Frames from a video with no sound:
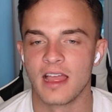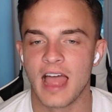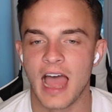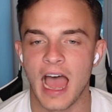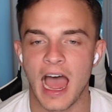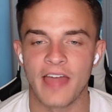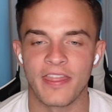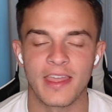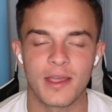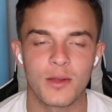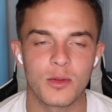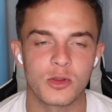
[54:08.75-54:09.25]
I
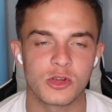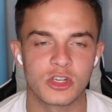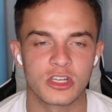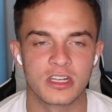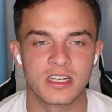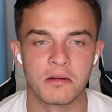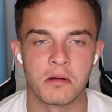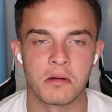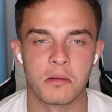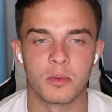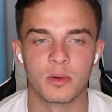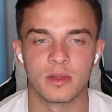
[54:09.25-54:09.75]
think we should
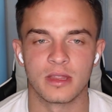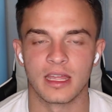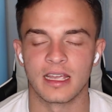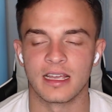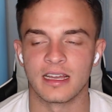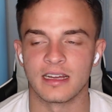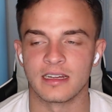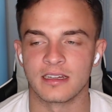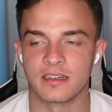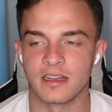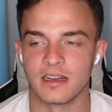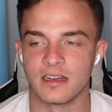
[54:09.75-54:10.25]
come up with
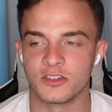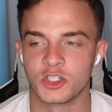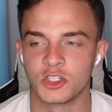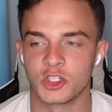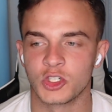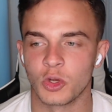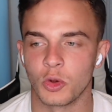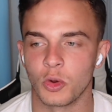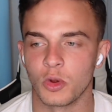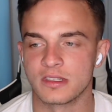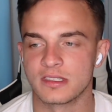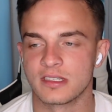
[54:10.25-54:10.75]
like a
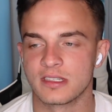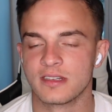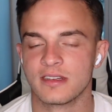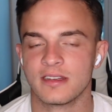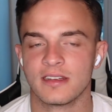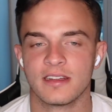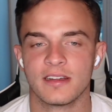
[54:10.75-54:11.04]
short